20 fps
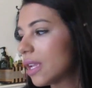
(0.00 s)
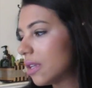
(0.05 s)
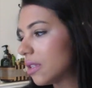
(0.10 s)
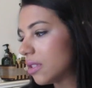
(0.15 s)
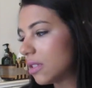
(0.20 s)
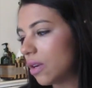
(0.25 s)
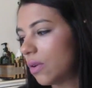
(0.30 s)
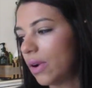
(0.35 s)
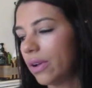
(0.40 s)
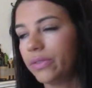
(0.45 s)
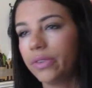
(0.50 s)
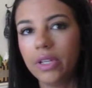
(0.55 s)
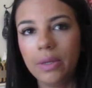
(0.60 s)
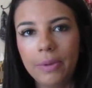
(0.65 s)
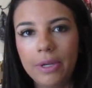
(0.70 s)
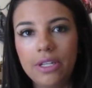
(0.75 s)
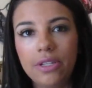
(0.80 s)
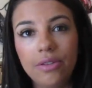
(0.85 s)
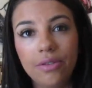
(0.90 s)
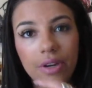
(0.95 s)
So I've only
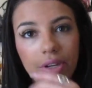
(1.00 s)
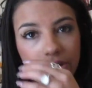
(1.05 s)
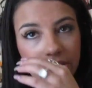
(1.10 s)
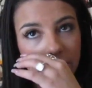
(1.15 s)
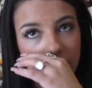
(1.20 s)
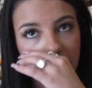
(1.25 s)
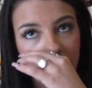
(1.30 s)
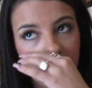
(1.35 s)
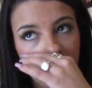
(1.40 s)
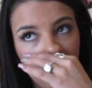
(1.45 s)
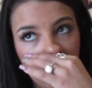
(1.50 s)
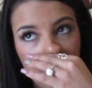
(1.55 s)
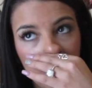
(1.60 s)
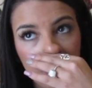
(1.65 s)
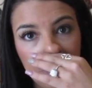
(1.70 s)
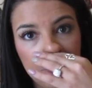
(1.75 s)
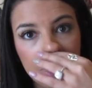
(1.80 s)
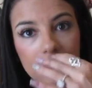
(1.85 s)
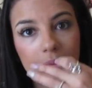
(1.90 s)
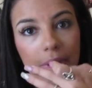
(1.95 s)
paid $200 on
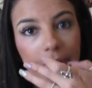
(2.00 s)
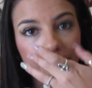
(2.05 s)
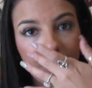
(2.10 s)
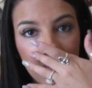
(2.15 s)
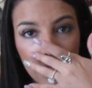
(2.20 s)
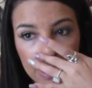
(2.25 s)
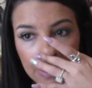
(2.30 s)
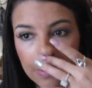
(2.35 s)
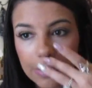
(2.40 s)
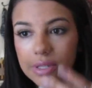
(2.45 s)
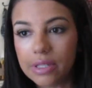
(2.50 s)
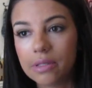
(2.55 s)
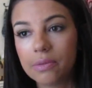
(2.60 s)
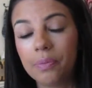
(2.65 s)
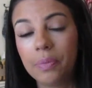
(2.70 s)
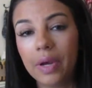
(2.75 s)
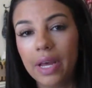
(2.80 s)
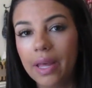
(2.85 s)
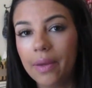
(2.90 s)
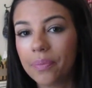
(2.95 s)
one, which is my black ones.
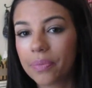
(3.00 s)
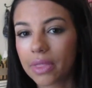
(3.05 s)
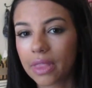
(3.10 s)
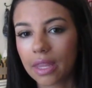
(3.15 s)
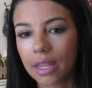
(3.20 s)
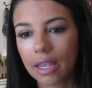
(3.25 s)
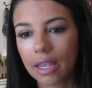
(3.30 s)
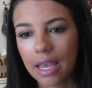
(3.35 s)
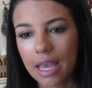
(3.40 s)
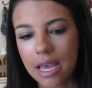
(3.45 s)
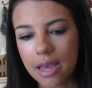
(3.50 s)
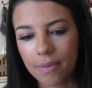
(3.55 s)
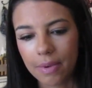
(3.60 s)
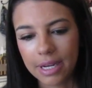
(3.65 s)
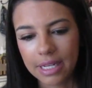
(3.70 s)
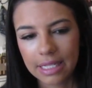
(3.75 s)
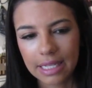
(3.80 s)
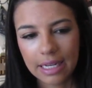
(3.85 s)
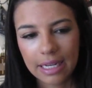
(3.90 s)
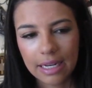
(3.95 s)
But I
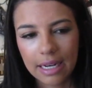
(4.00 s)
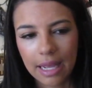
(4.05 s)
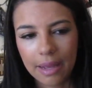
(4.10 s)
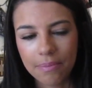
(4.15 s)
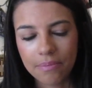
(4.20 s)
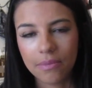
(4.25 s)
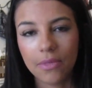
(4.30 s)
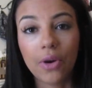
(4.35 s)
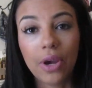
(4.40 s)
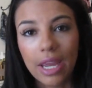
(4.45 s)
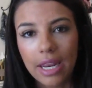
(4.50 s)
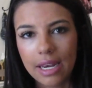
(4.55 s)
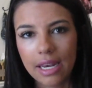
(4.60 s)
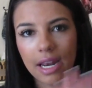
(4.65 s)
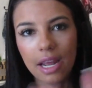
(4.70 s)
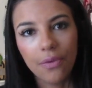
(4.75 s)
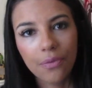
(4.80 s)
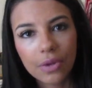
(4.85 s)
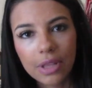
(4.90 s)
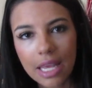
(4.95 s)
decided I'm okay,
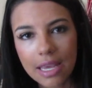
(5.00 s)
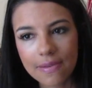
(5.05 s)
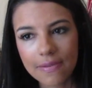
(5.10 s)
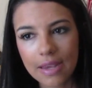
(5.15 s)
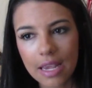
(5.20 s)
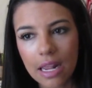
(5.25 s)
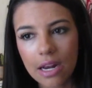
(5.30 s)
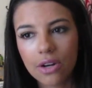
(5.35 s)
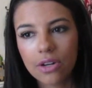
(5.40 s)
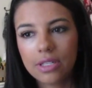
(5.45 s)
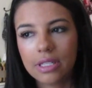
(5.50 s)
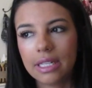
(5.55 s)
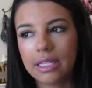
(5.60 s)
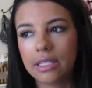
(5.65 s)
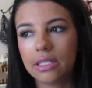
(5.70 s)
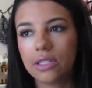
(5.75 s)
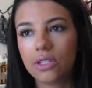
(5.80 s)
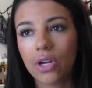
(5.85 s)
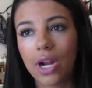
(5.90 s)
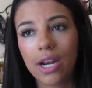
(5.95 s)
enough with aviators.
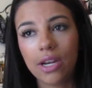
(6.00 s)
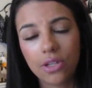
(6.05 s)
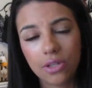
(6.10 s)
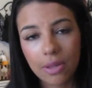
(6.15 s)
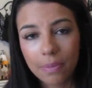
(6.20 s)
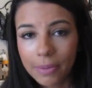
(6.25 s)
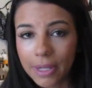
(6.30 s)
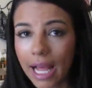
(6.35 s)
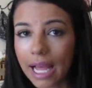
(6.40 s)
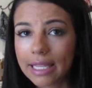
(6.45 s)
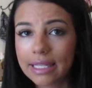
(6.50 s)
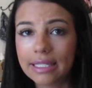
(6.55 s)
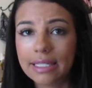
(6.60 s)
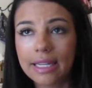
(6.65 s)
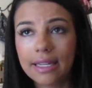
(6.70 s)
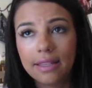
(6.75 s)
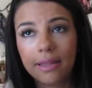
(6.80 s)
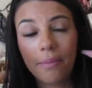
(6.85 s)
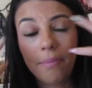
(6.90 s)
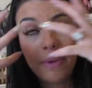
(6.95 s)
Let's try to do the
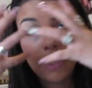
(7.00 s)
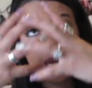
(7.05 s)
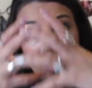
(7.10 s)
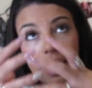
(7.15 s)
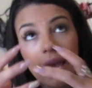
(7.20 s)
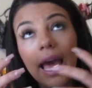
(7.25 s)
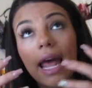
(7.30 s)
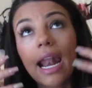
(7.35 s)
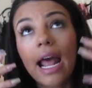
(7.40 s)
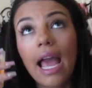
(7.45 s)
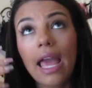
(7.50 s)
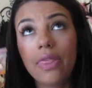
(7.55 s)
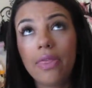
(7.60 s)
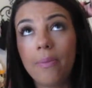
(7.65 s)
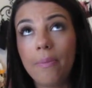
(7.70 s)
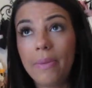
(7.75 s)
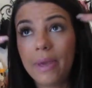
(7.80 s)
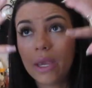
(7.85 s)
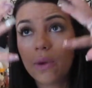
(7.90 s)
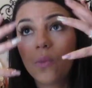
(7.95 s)
plastic, the big cat eye,
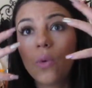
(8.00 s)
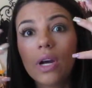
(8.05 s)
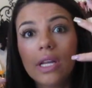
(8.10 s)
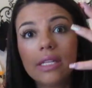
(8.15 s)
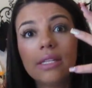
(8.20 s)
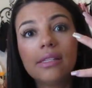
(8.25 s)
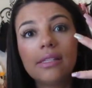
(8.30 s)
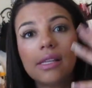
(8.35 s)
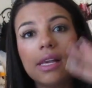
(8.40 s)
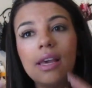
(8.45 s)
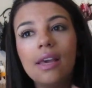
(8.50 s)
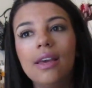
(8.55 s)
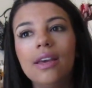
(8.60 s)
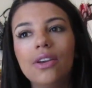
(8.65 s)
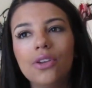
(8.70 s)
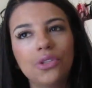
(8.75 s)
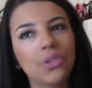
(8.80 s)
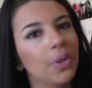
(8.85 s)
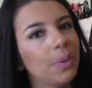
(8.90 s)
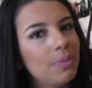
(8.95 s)
the big ones.
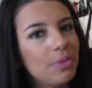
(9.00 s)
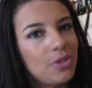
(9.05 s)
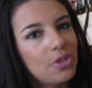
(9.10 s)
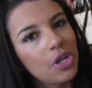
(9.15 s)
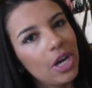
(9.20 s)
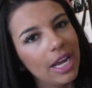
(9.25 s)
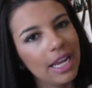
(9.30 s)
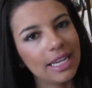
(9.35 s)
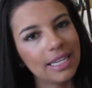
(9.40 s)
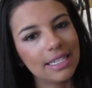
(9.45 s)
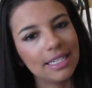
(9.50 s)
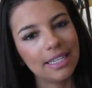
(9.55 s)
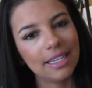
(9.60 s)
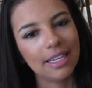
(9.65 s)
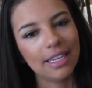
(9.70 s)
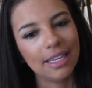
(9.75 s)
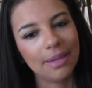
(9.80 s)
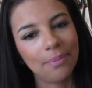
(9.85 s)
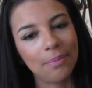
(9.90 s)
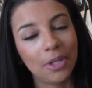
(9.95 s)
So I'm trying
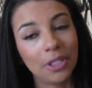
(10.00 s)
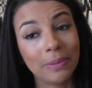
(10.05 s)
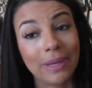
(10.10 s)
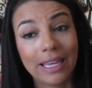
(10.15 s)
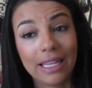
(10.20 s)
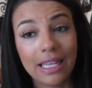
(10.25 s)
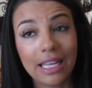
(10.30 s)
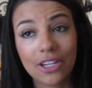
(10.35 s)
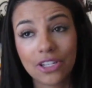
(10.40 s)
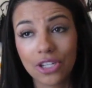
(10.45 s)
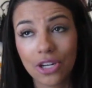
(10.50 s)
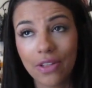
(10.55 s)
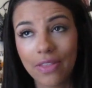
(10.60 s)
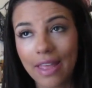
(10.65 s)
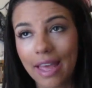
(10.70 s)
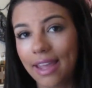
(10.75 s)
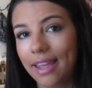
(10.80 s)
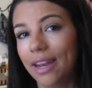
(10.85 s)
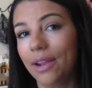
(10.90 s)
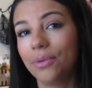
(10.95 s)
to build my collection on
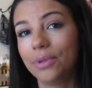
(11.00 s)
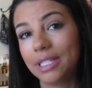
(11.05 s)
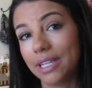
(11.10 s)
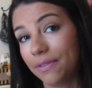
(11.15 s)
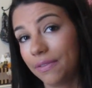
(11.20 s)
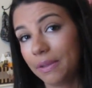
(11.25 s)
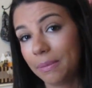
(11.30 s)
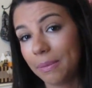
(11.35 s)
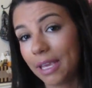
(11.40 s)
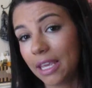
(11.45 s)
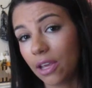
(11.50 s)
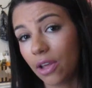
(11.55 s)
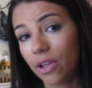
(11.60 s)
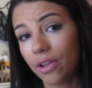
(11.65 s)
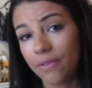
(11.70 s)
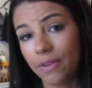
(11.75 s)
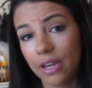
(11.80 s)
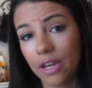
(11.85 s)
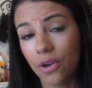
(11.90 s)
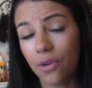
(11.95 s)
that, and I will definitely make y'all
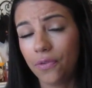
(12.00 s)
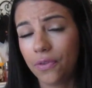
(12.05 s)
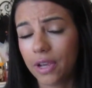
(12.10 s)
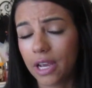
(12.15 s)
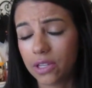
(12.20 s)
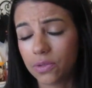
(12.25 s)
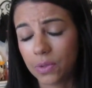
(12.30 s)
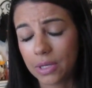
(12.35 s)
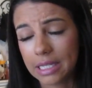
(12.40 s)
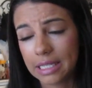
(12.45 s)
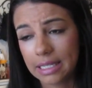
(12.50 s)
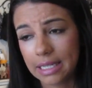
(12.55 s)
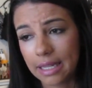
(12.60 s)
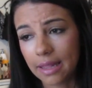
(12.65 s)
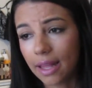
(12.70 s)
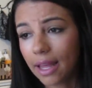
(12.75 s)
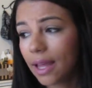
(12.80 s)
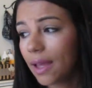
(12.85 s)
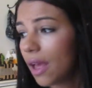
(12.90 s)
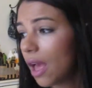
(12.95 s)
a video if you guys want to see
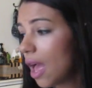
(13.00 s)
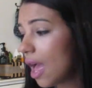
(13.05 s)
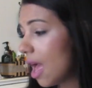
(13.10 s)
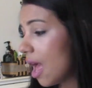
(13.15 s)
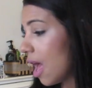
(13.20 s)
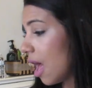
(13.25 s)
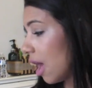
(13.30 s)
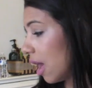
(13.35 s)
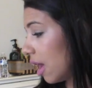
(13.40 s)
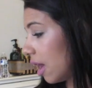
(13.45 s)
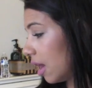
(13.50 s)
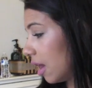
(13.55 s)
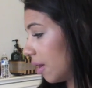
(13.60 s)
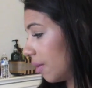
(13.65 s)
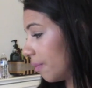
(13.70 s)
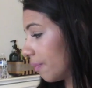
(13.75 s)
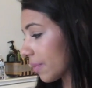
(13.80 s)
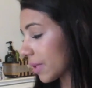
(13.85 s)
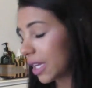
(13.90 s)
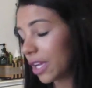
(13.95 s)
that.
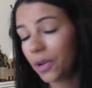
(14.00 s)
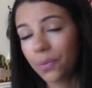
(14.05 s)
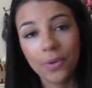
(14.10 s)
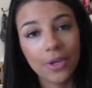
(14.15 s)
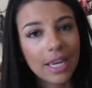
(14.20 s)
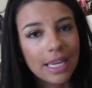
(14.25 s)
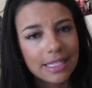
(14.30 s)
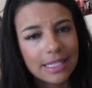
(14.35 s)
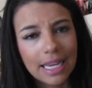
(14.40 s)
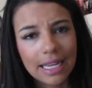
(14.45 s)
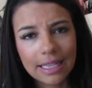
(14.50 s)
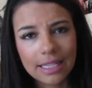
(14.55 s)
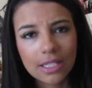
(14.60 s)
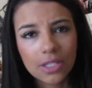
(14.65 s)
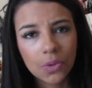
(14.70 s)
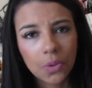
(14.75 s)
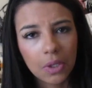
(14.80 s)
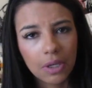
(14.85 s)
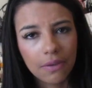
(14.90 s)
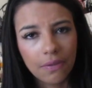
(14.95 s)
I hope you guys like
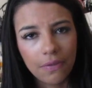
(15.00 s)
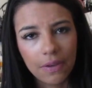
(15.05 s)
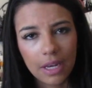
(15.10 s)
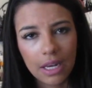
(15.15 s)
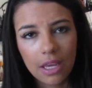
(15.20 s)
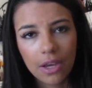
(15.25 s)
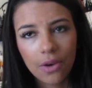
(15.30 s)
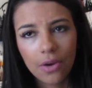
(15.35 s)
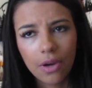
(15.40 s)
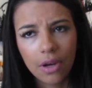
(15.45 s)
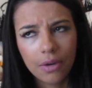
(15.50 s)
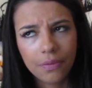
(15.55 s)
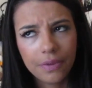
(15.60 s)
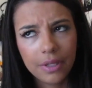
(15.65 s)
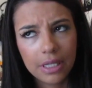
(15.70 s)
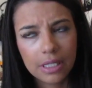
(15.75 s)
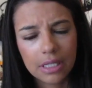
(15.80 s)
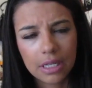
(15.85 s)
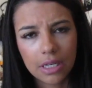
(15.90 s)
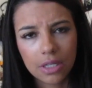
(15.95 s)
this quick video.
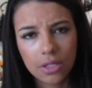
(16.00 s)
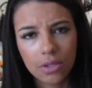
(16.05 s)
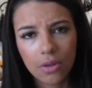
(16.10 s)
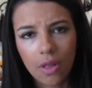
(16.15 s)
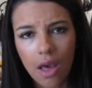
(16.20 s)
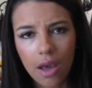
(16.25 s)
Hopefully it's not too